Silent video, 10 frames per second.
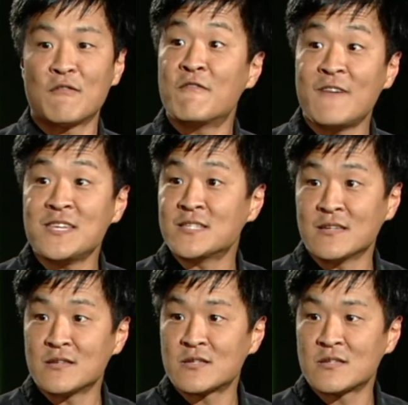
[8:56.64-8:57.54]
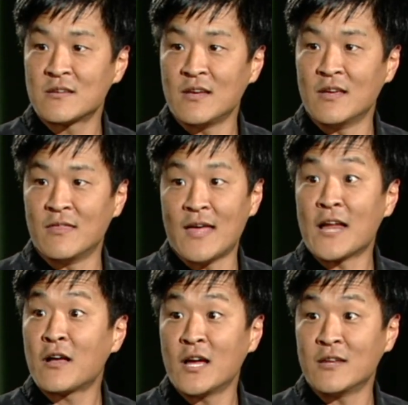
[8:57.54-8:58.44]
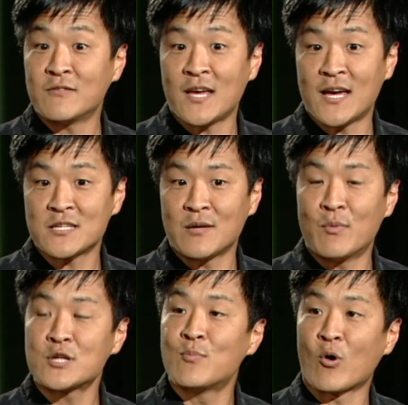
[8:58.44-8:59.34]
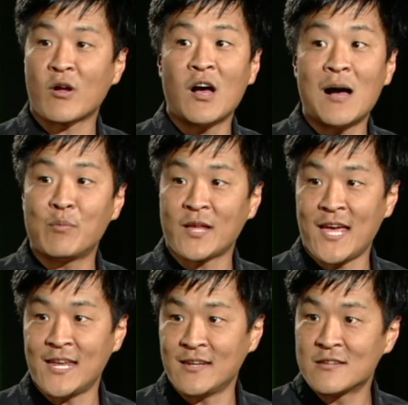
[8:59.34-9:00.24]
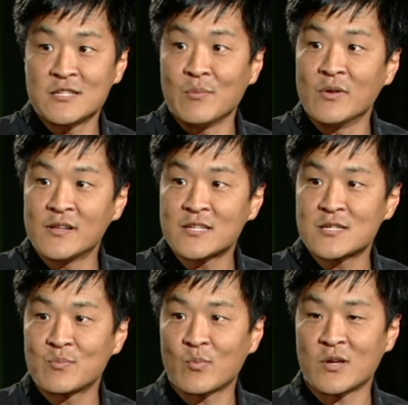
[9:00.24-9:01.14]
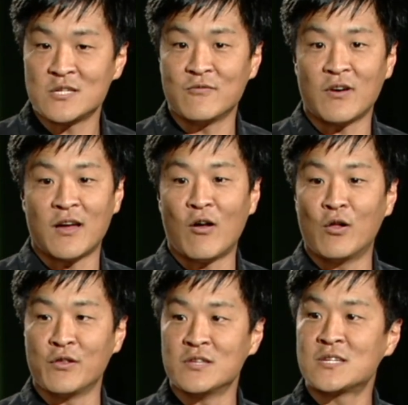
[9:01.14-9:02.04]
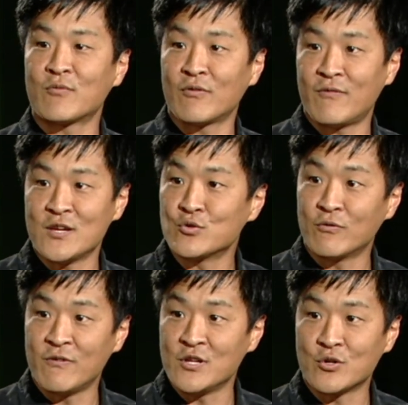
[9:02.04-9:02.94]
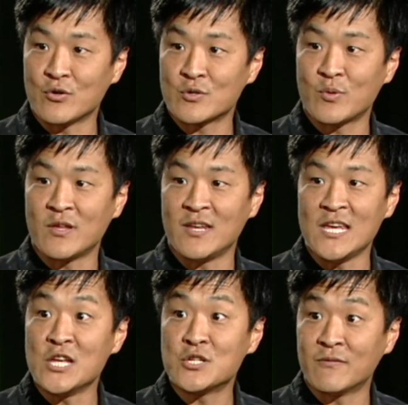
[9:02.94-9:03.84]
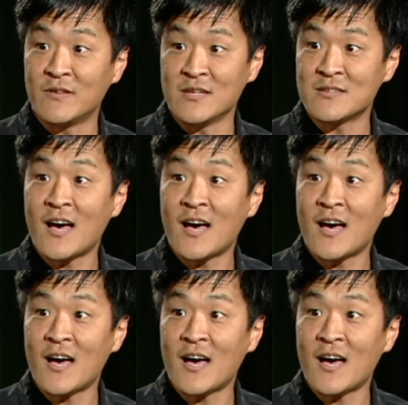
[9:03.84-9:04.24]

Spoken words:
faces in that kind of task, a much more complicated stimulus, because you've got all these different facial features within each of these